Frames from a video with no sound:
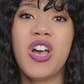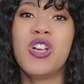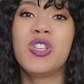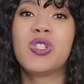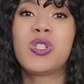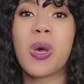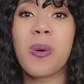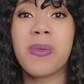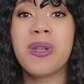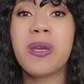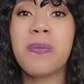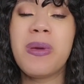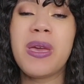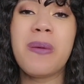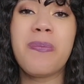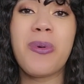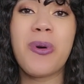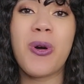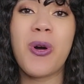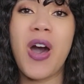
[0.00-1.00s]
So many
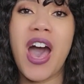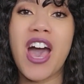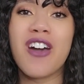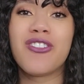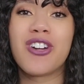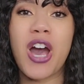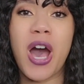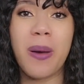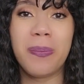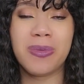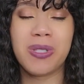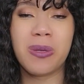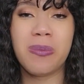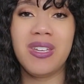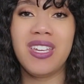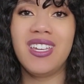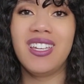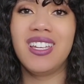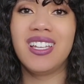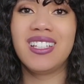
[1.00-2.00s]
people have come to
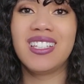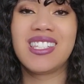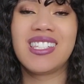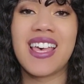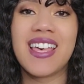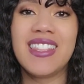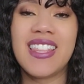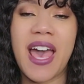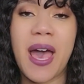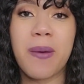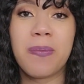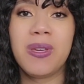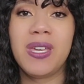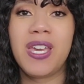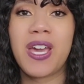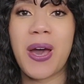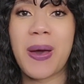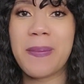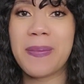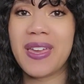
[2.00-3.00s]
me and said that
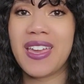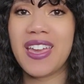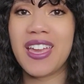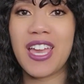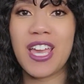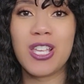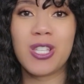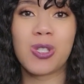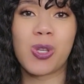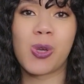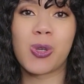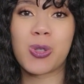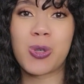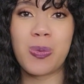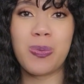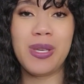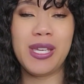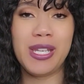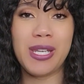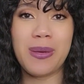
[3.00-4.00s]
becoming a social
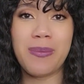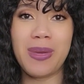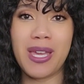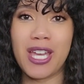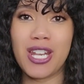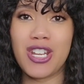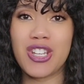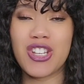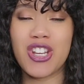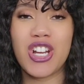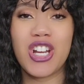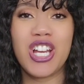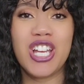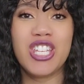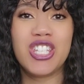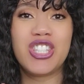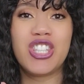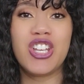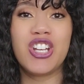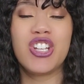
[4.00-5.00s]
media manager
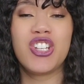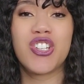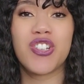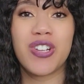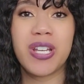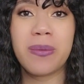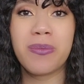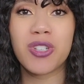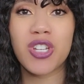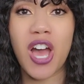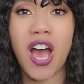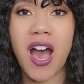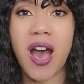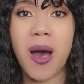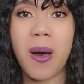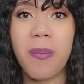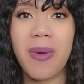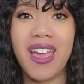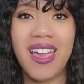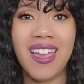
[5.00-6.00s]
is their dream
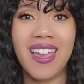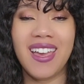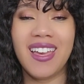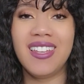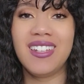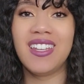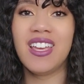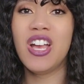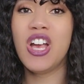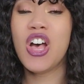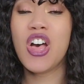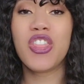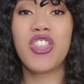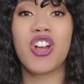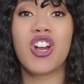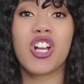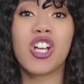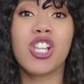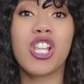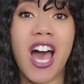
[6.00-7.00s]
job. And
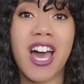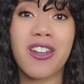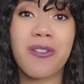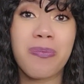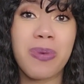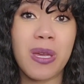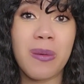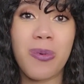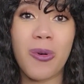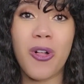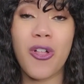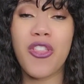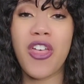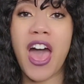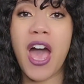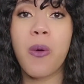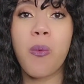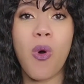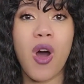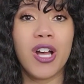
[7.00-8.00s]
there are a lot of people
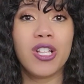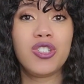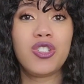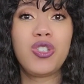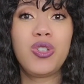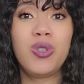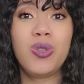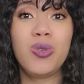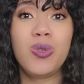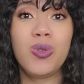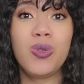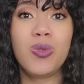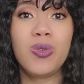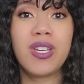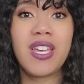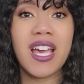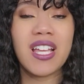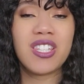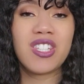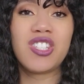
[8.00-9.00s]
that want to
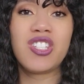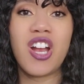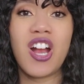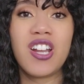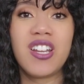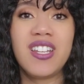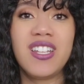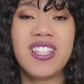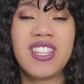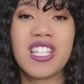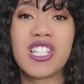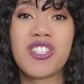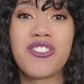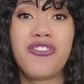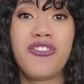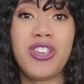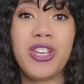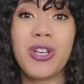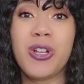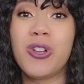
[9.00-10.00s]
get started in this
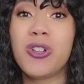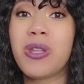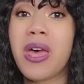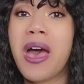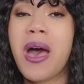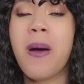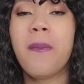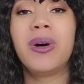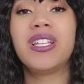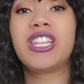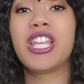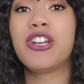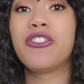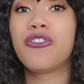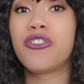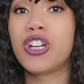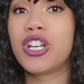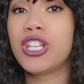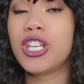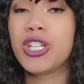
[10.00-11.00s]
field, but they
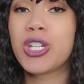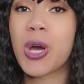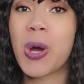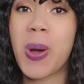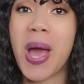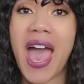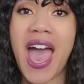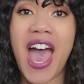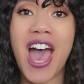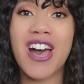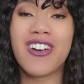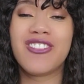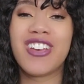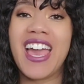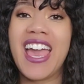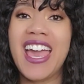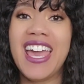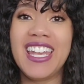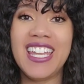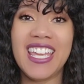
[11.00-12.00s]
really don't have
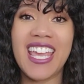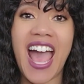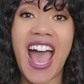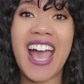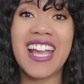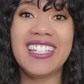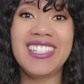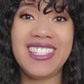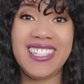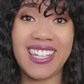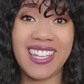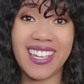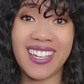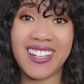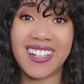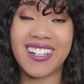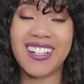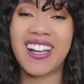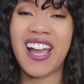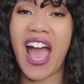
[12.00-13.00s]
any
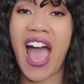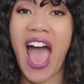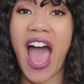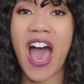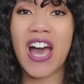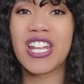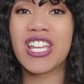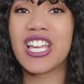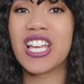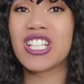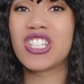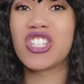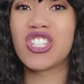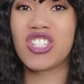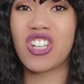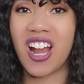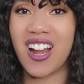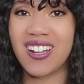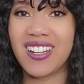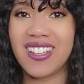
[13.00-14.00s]
idea how to get
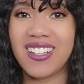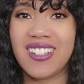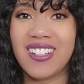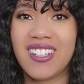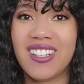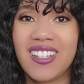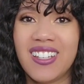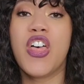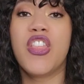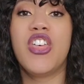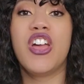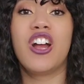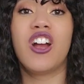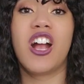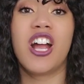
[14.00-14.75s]
started. They're